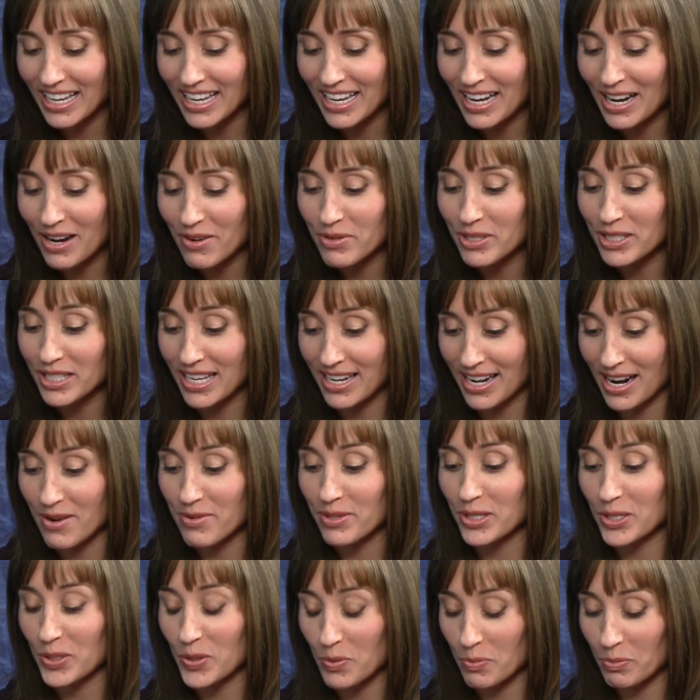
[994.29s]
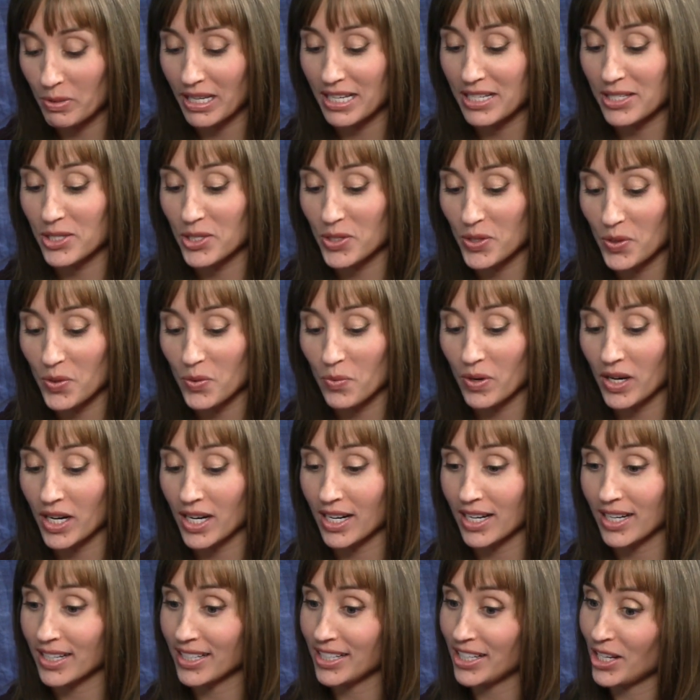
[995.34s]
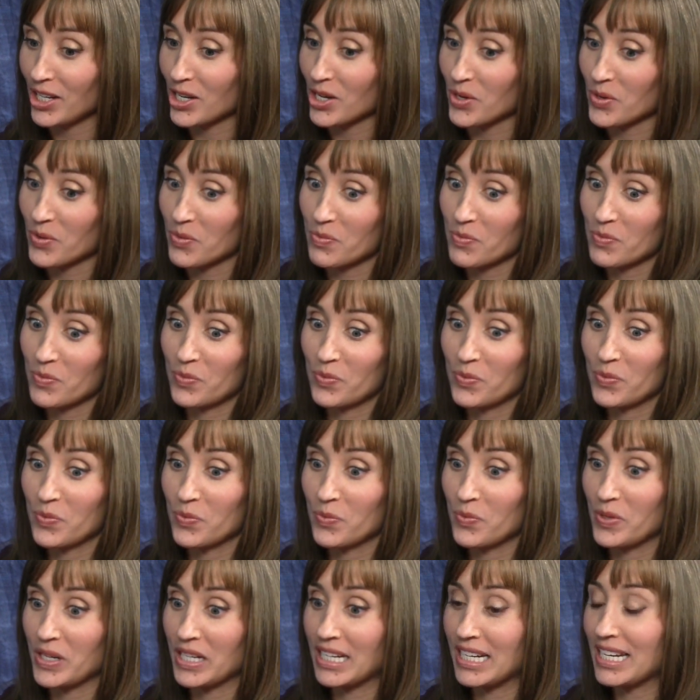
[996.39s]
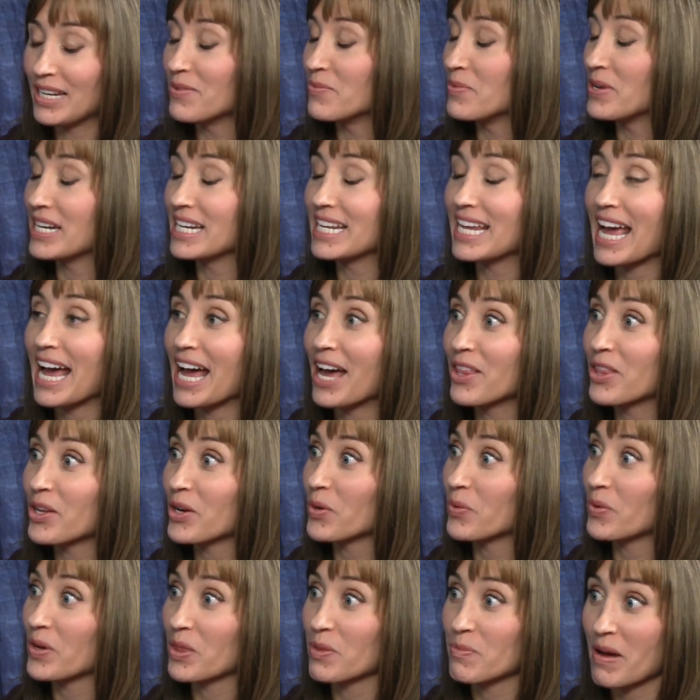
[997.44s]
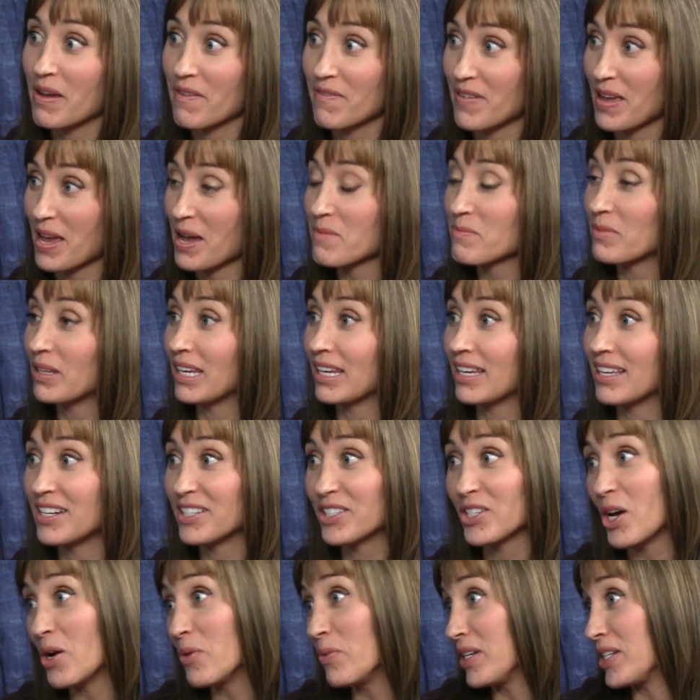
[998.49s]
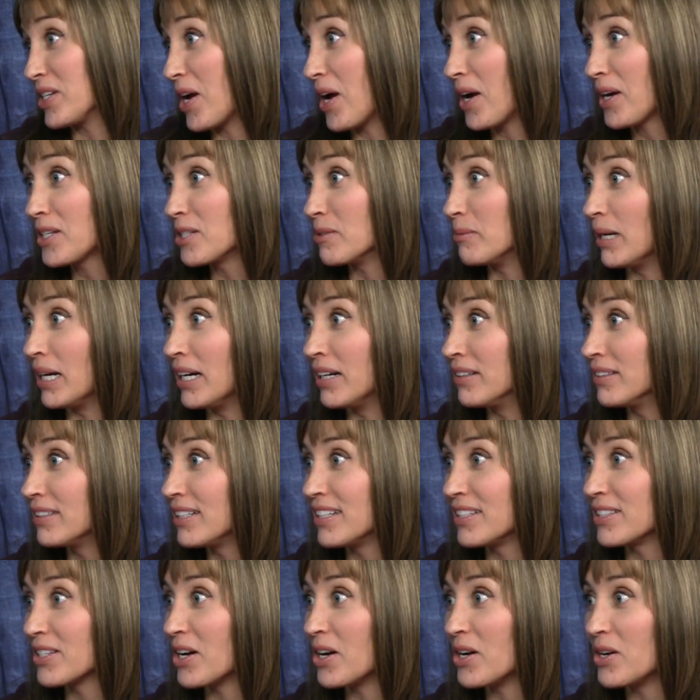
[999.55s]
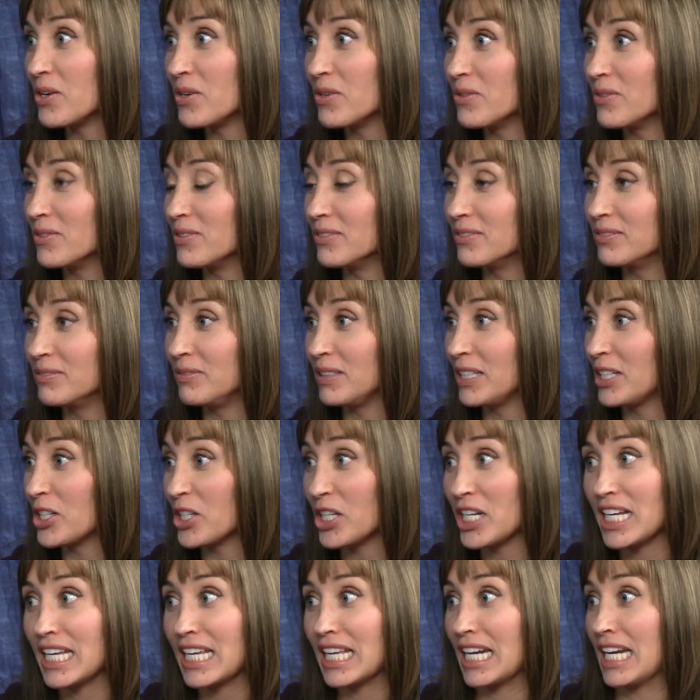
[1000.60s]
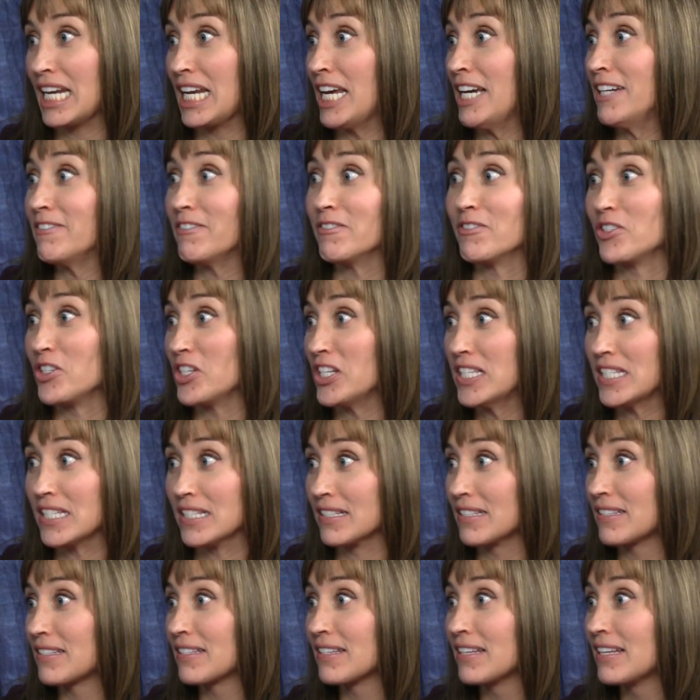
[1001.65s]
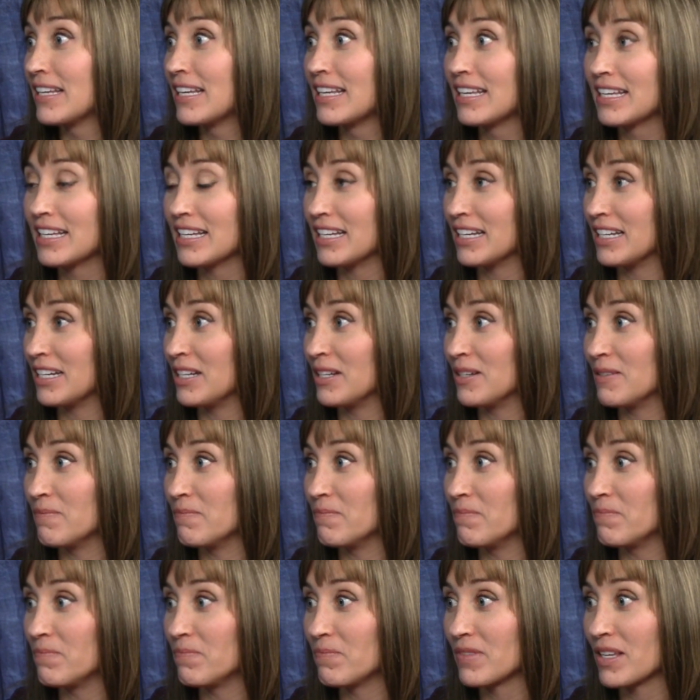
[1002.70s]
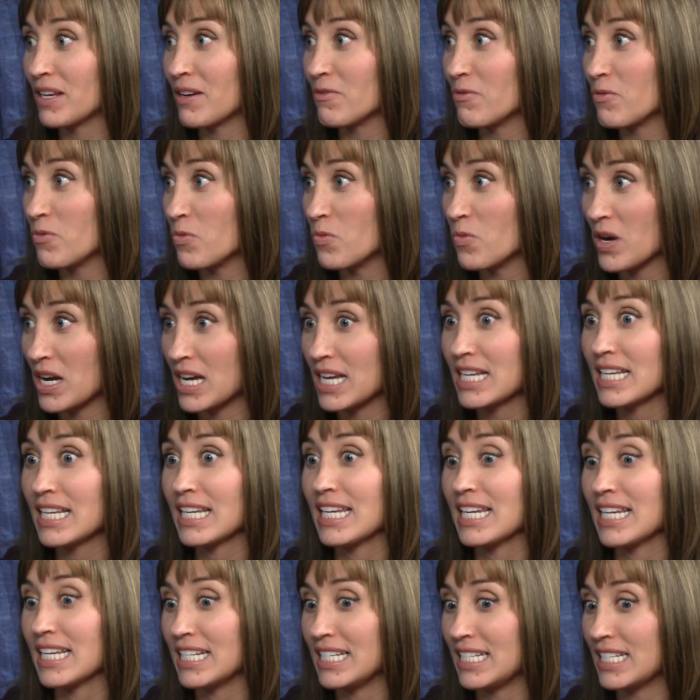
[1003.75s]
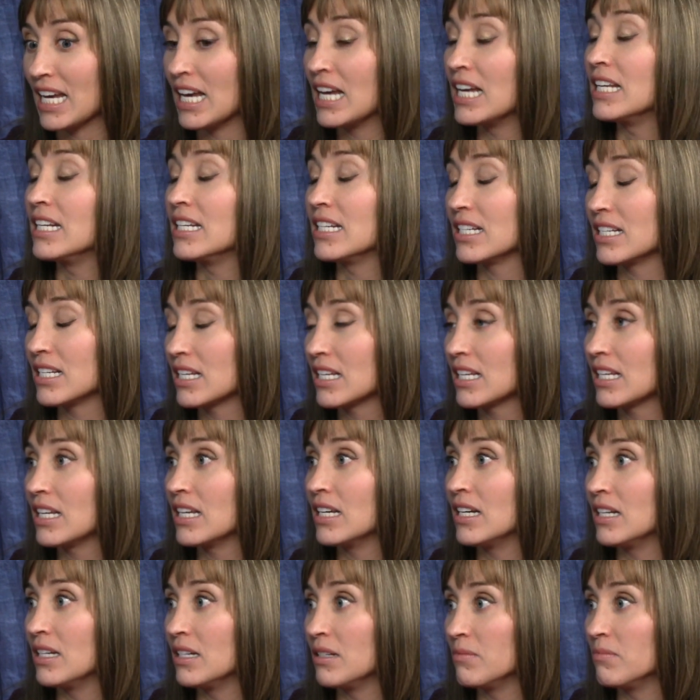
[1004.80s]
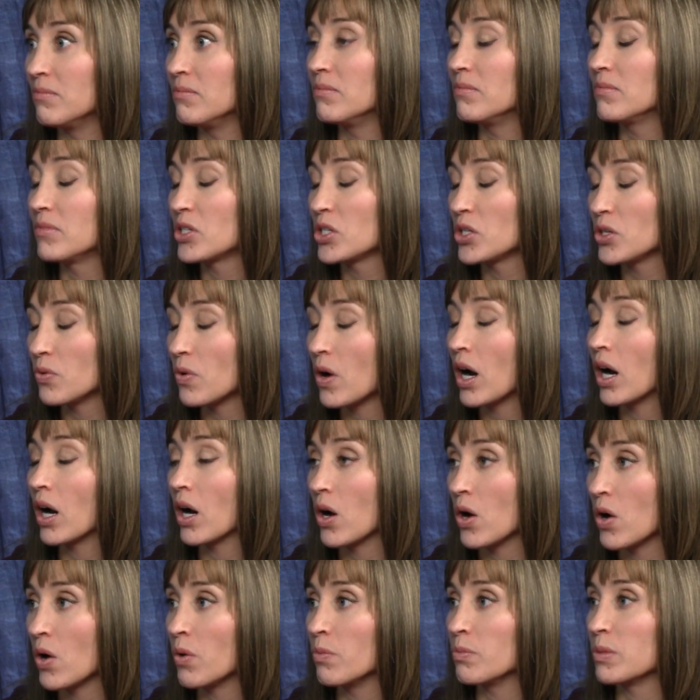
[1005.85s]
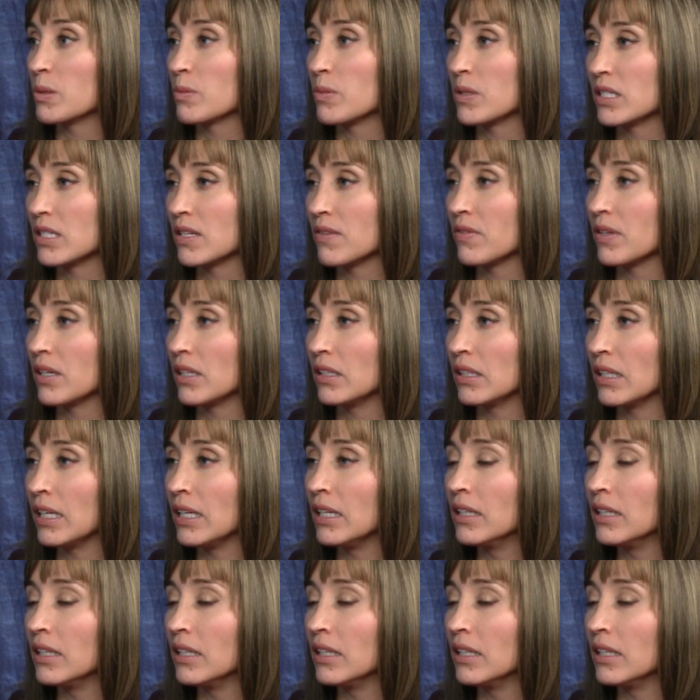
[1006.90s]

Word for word: I was and I was to a place too where, you know, we we gather with it, my family yeah. and it's all we talked about. Yeah. It's all we couldn't get enough of Jesus. Um, Isn't that an um, of amazing what difference? he had done um, to our home specifically.